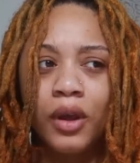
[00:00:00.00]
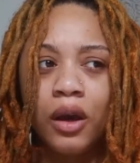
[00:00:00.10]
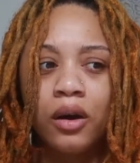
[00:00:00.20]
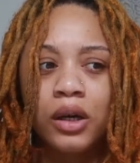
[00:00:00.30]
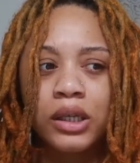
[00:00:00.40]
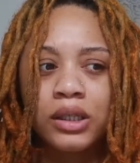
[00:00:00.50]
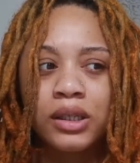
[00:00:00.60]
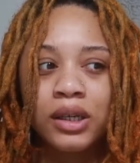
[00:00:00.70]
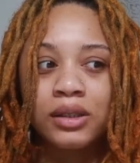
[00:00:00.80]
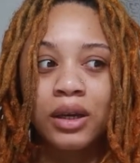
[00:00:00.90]
on
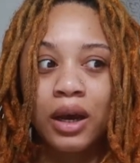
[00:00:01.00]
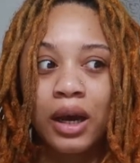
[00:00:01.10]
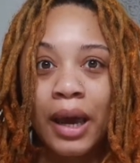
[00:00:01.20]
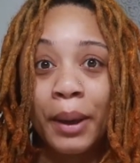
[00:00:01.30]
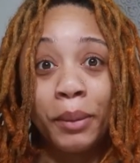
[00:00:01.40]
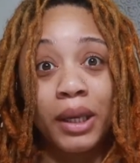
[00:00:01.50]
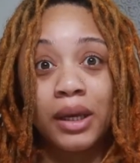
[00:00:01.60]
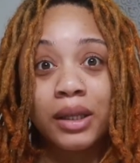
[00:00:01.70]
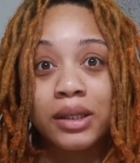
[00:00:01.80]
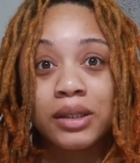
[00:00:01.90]
TikTok, I
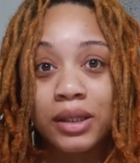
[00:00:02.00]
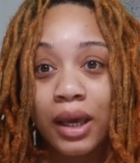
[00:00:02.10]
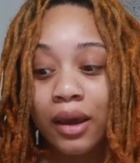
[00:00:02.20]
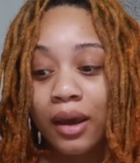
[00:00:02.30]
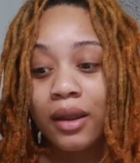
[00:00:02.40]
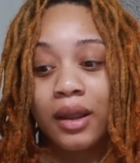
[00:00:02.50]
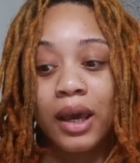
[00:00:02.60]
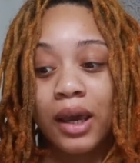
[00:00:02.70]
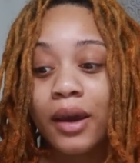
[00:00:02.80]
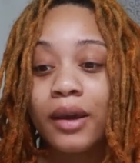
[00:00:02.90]
immediately said
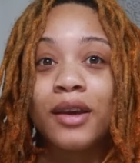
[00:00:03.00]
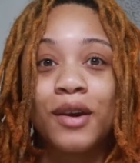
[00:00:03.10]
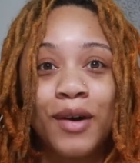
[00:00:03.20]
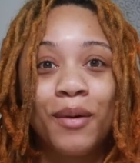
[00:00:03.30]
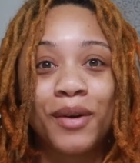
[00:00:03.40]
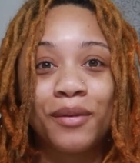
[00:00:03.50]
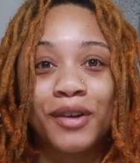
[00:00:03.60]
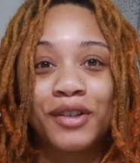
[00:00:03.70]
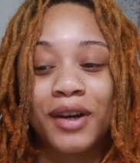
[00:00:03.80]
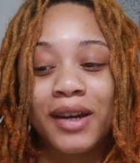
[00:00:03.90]
like, yo, I want to
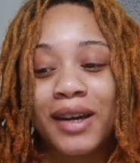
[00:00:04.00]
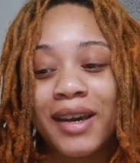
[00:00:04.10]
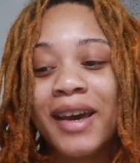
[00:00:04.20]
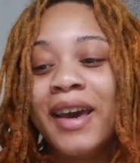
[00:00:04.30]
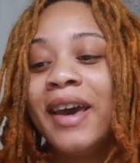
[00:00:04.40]
retry that,